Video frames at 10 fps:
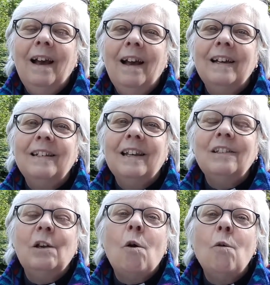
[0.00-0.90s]
And
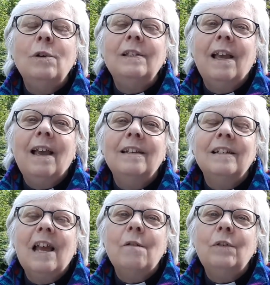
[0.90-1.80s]
as I always
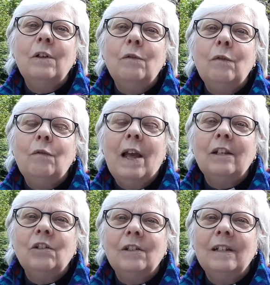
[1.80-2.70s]
end every
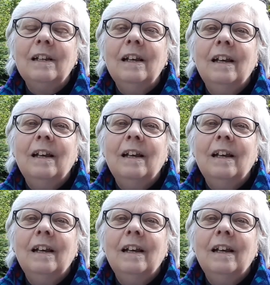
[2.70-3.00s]
reflection,